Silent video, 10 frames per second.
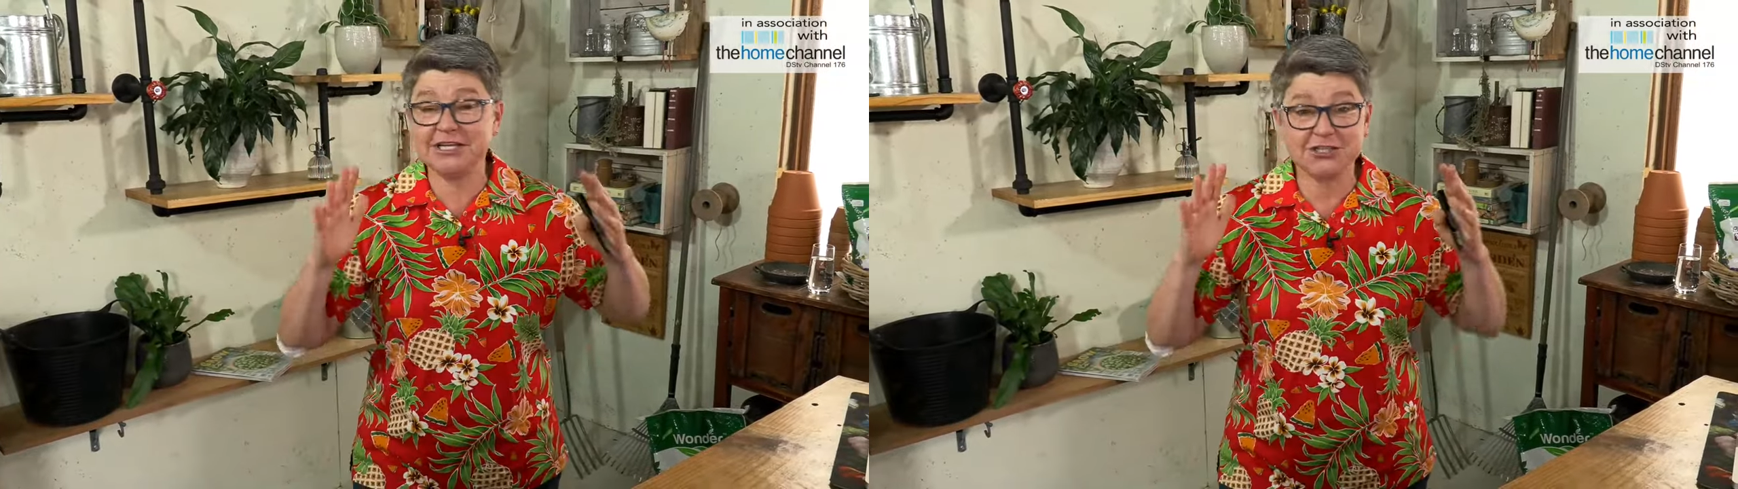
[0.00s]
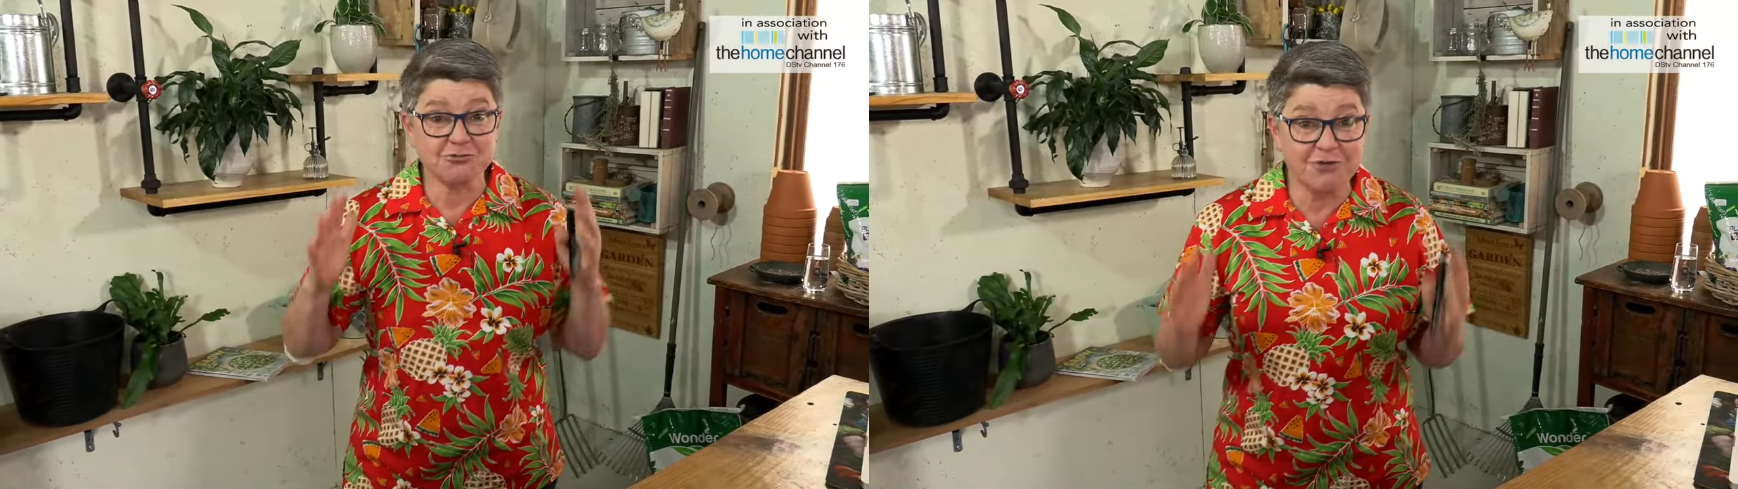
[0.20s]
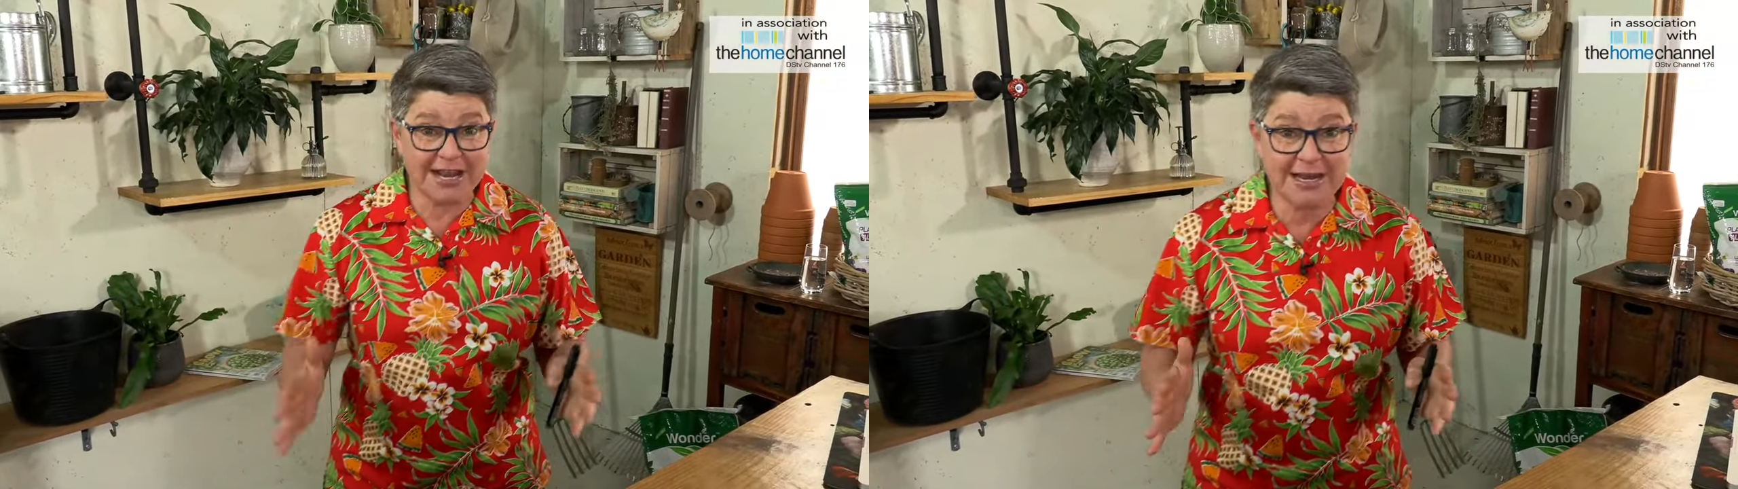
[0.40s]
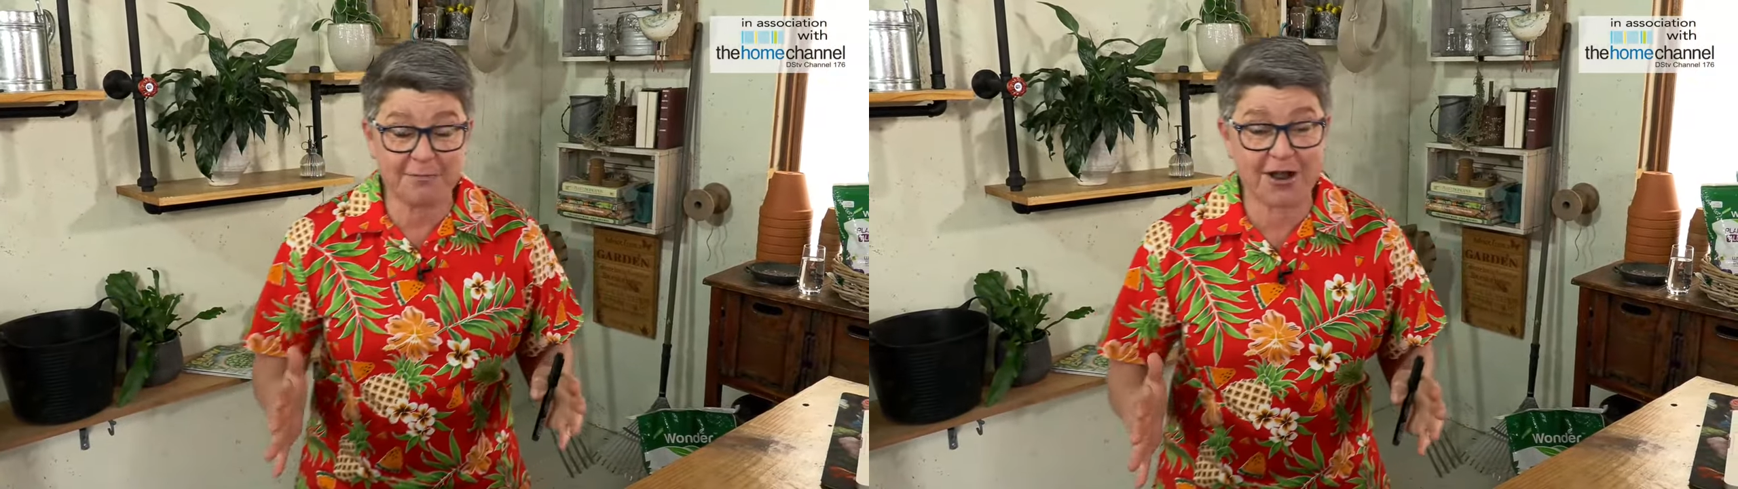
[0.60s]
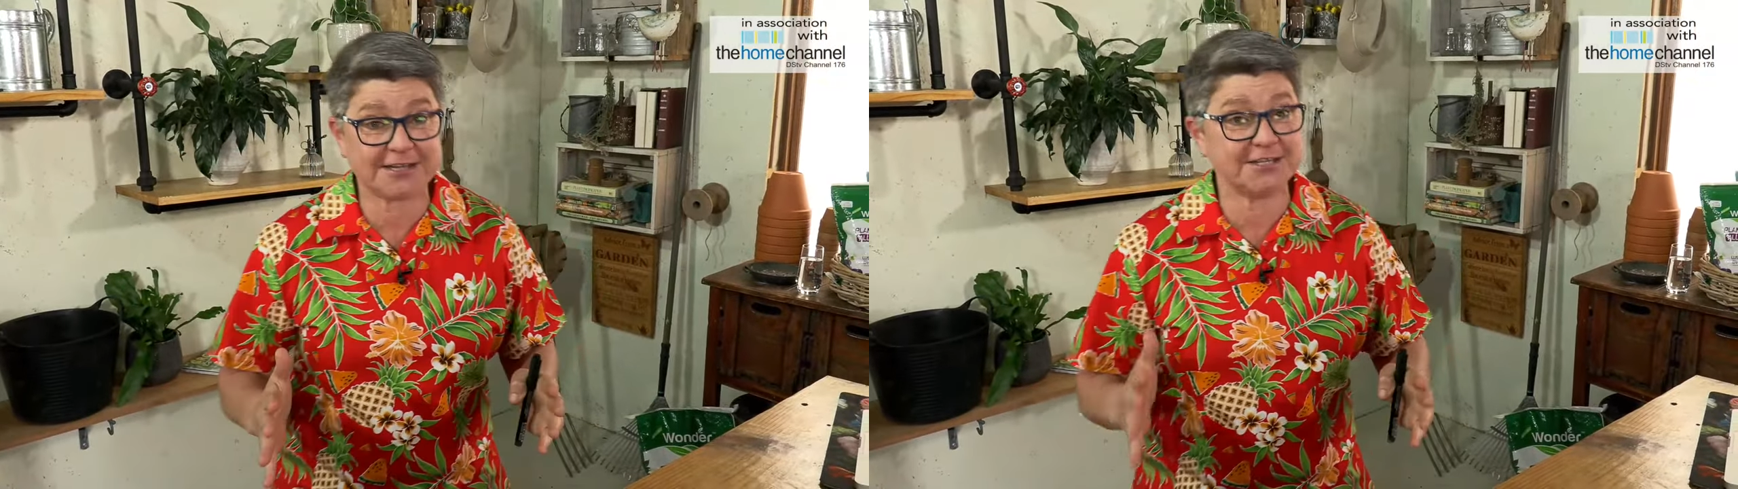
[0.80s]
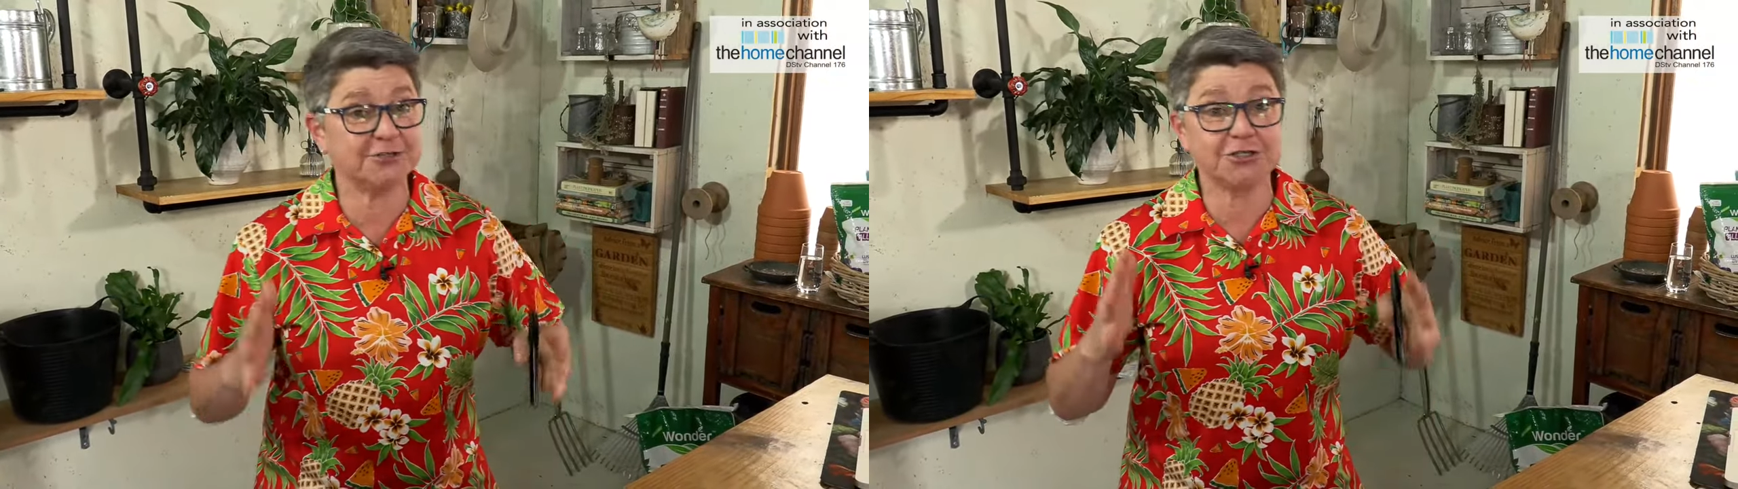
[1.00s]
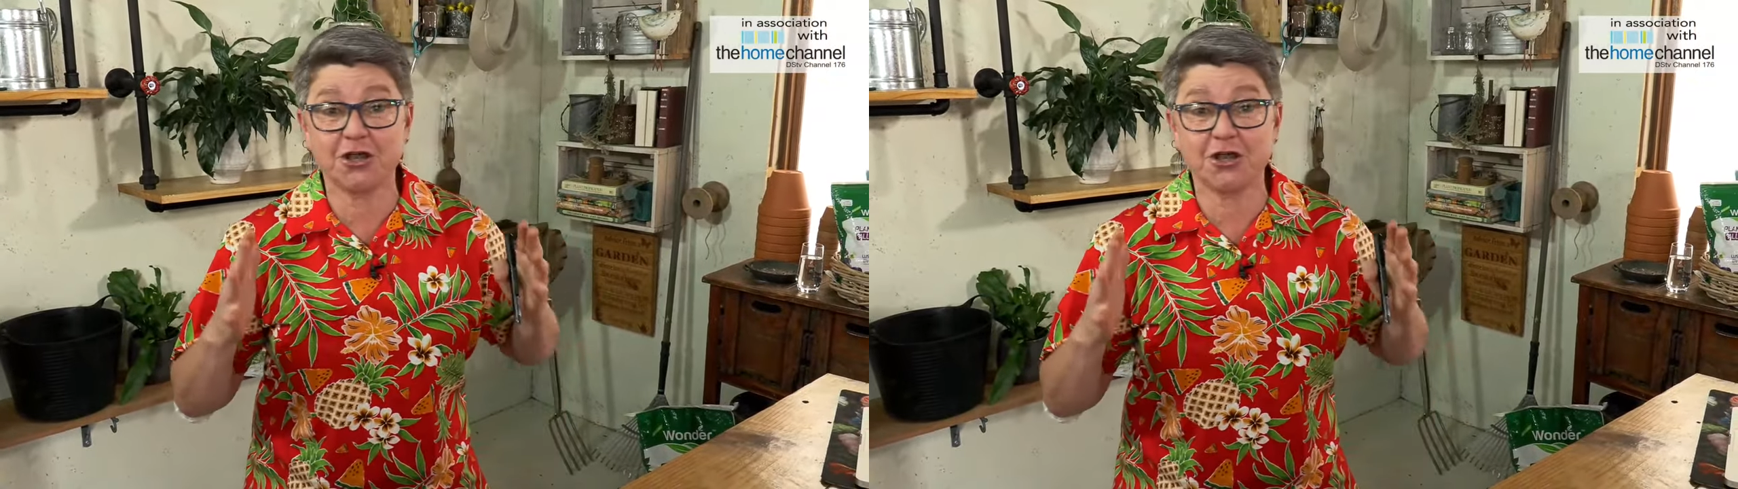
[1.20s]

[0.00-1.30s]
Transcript: It's really practical.